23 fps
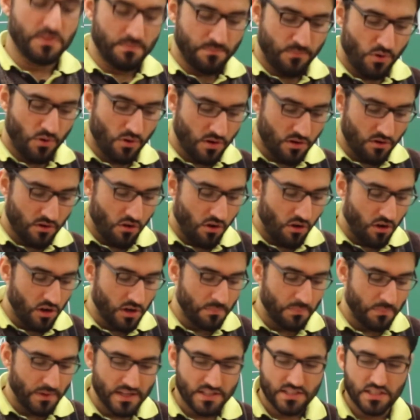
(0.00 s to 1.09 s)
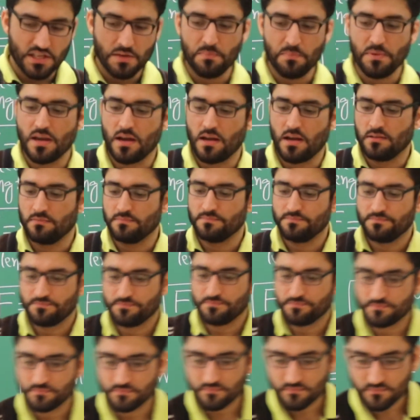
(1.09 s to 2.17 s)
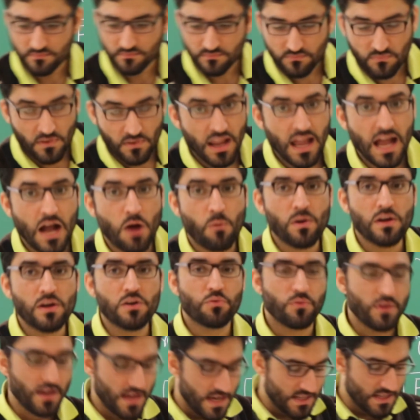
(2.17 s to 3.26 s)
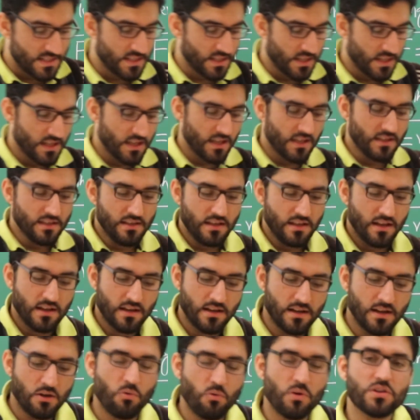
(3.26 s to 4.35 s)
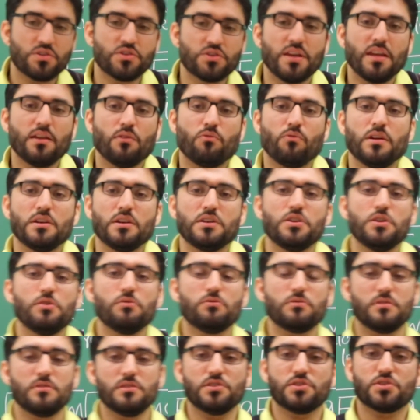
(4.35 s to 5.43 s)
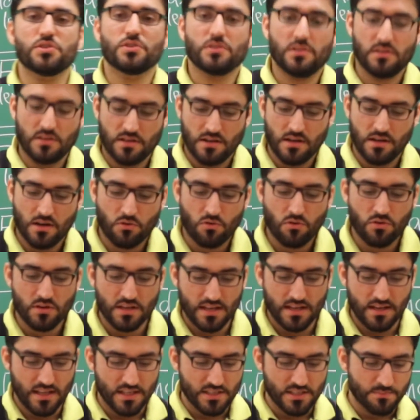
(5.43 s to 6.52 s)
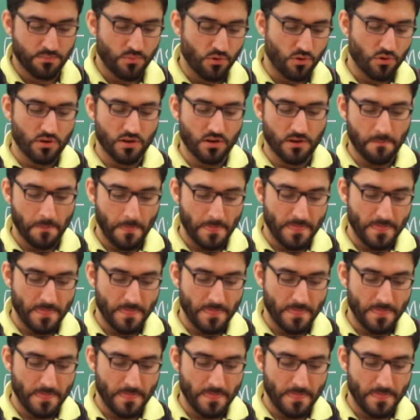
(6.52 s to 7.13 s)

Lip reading: book called Principia. I will read what Newton wrote in his book.